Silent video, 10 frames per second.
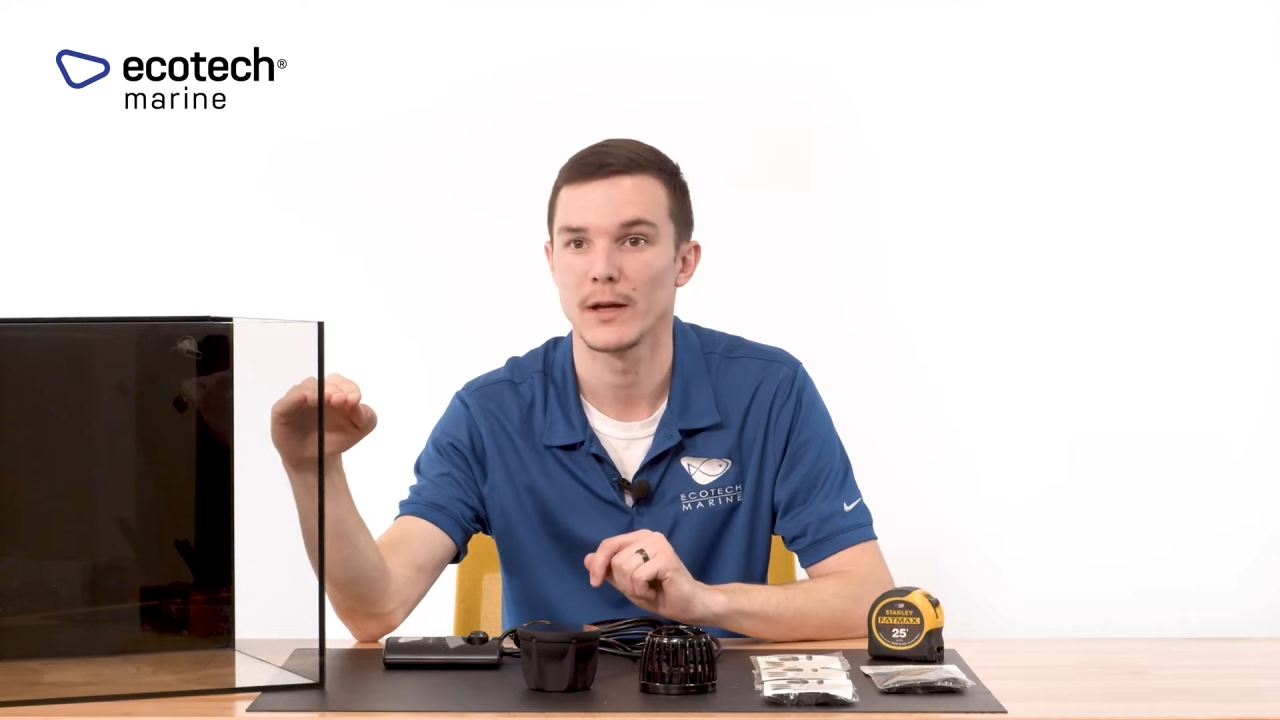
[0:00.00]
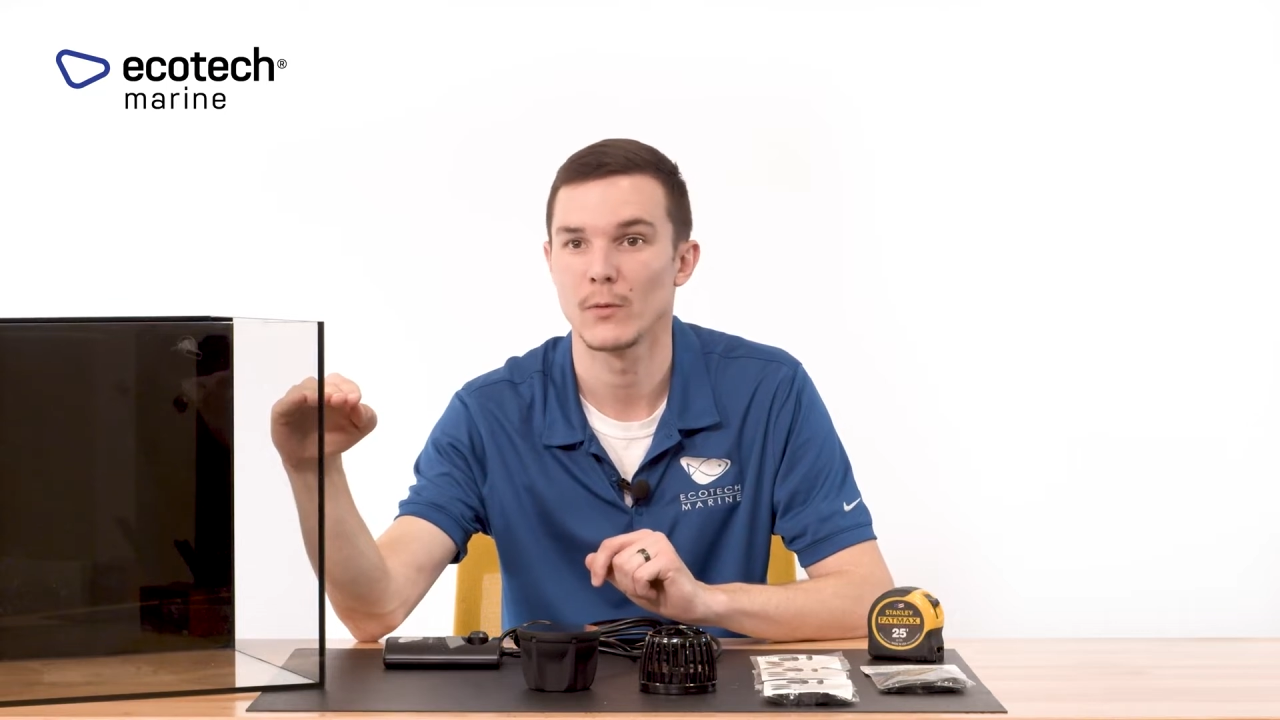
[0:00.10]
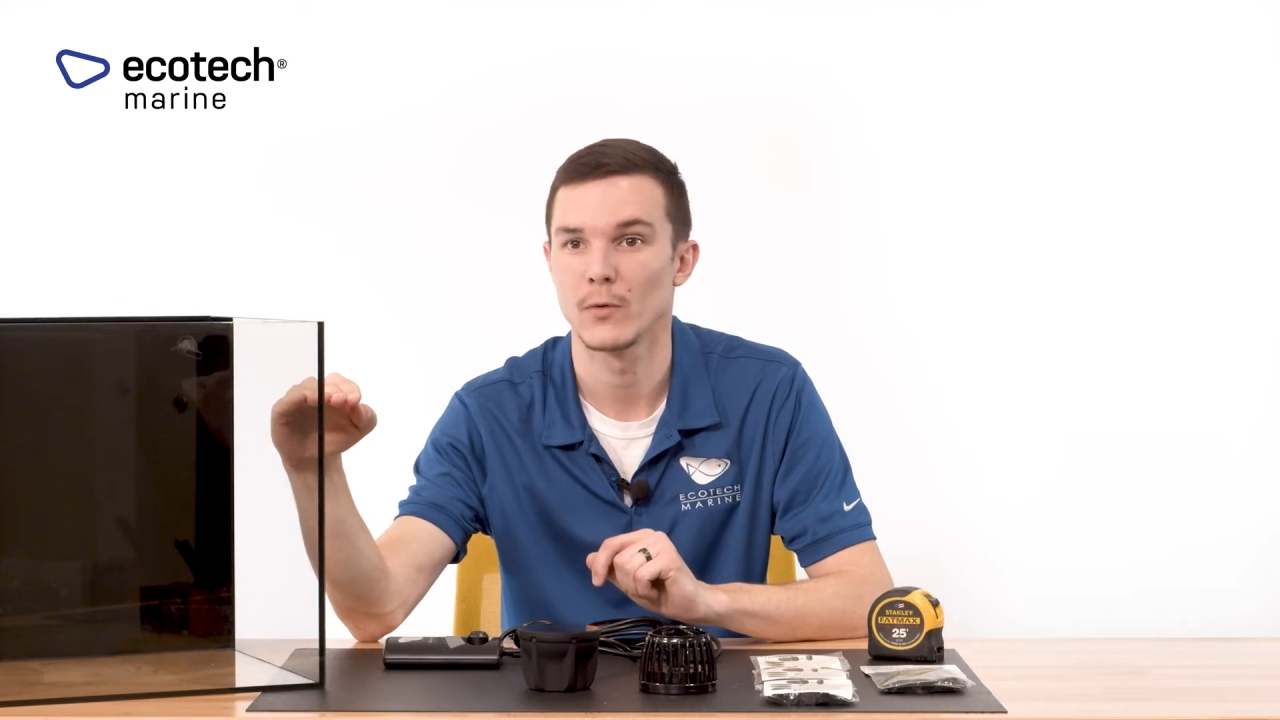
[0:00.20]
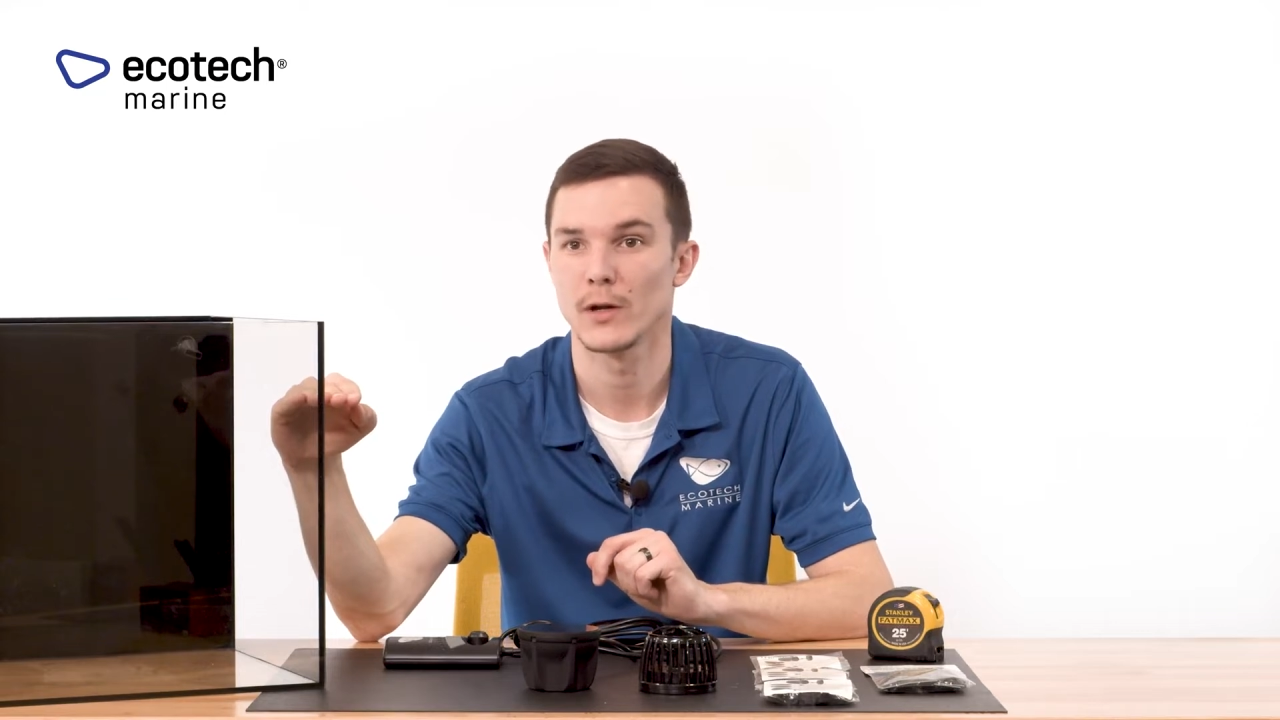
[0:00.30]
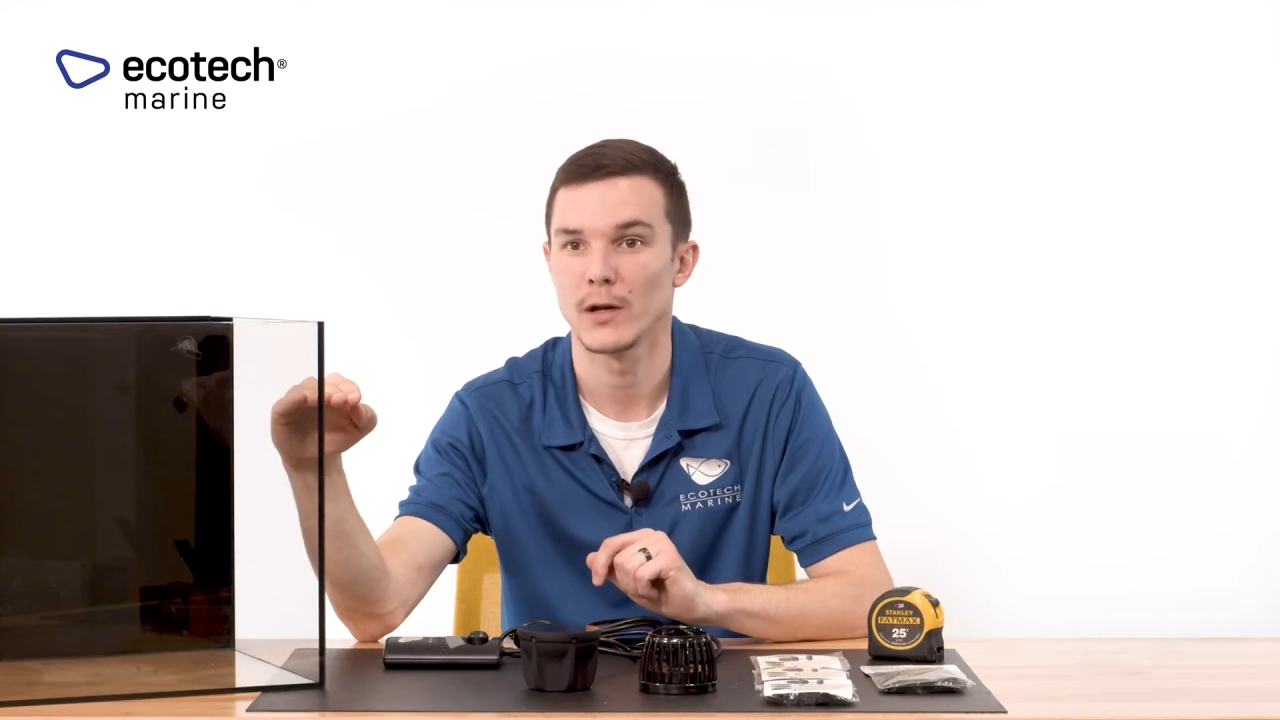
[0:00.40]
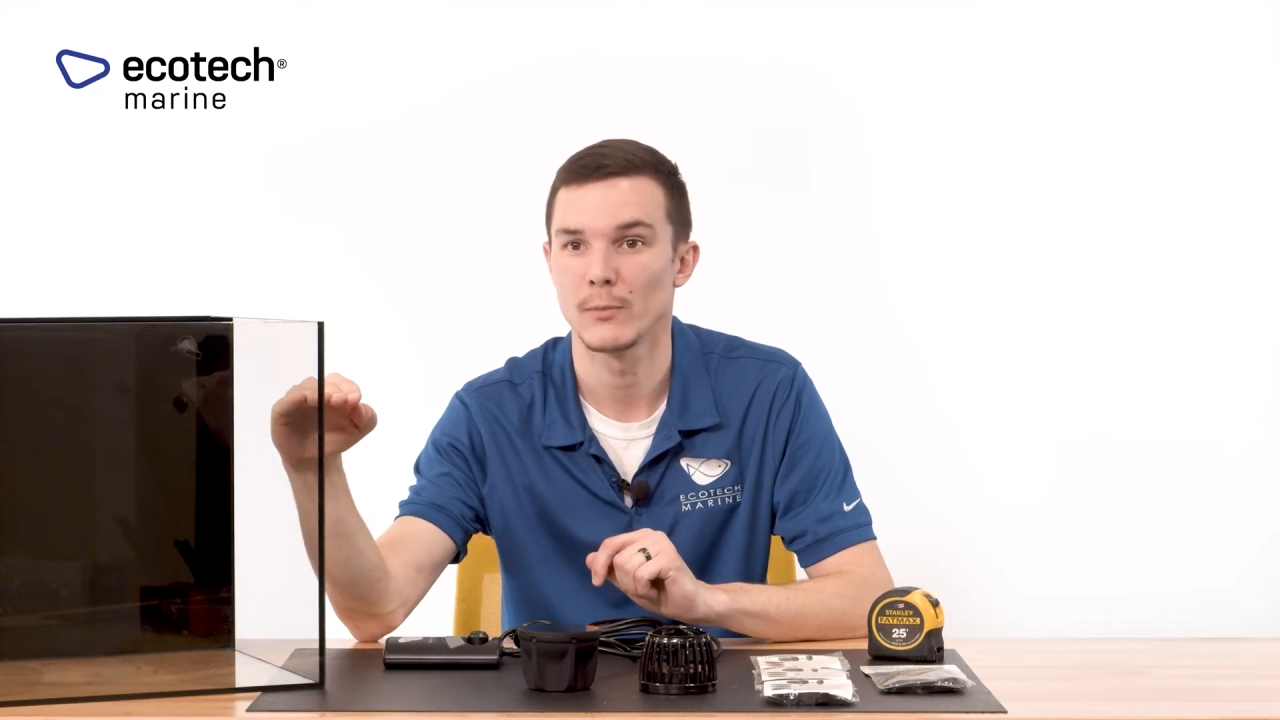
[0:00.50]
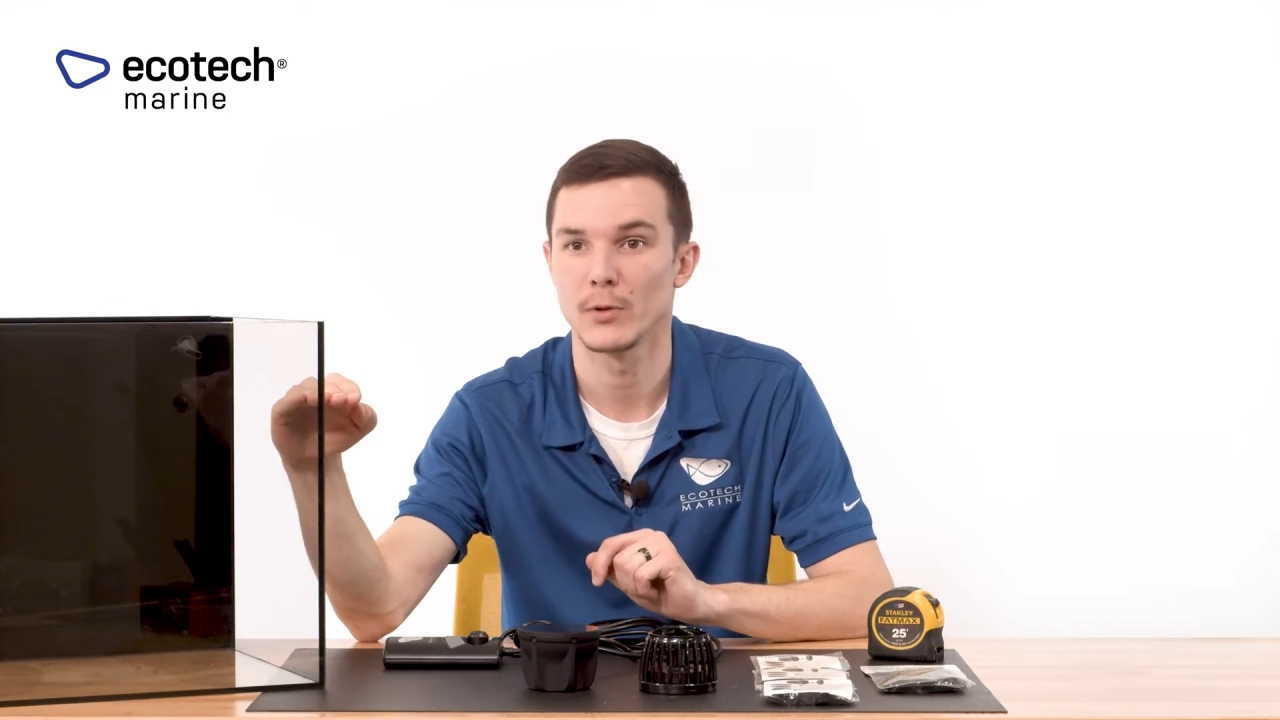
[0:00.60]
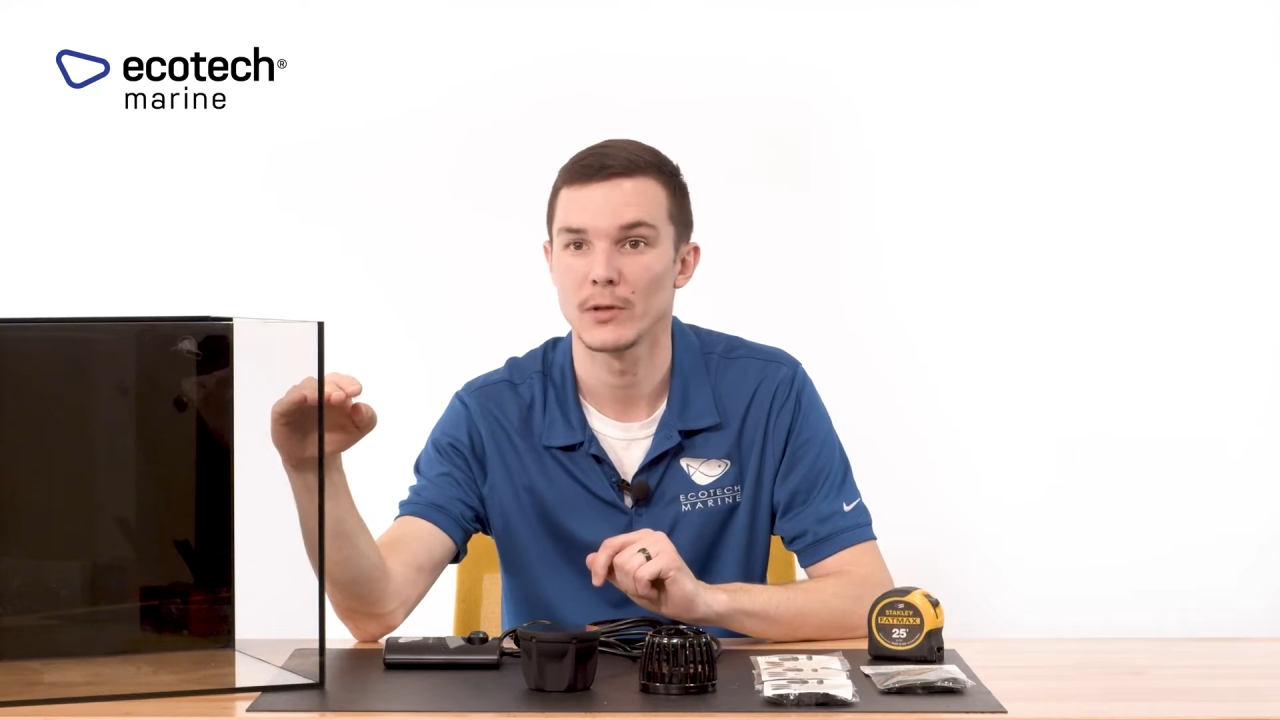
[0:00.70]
that we're not